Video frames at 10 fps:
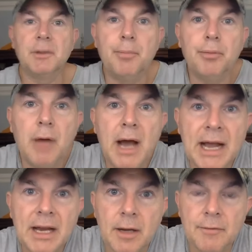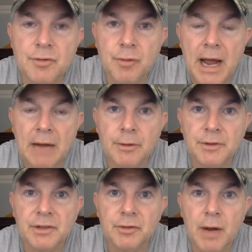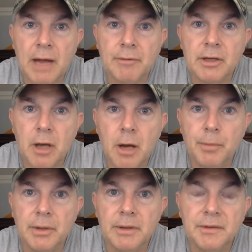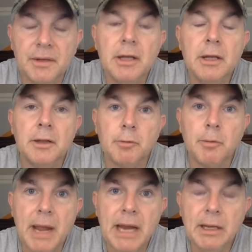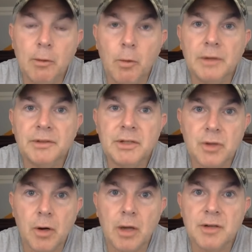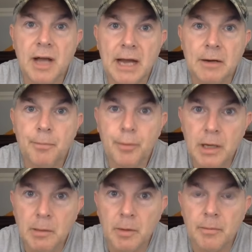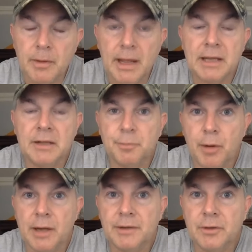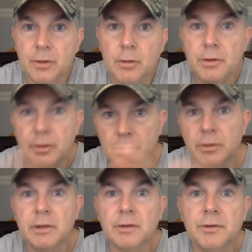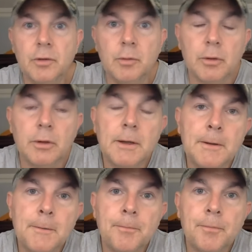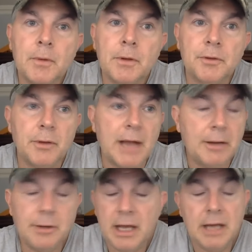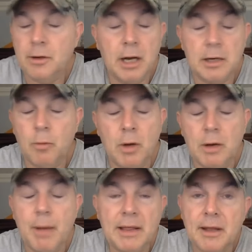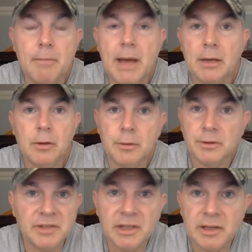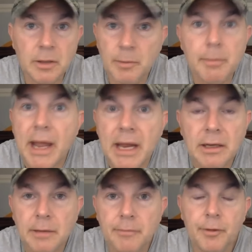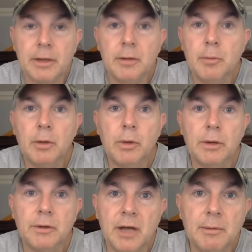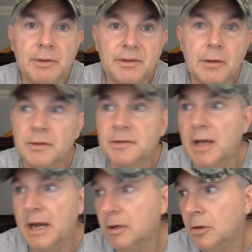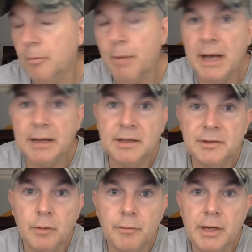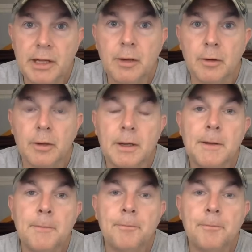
the supply of drivers and driving companies. The remaining ones can charge a higher premium. That gives price to who? To you, the consumer. So now again, you're not going to want to buy that mango chrysanthemum in Maine in freaking the middle of wintertime. Instead, you're going to say, I'm going to go buy this over here.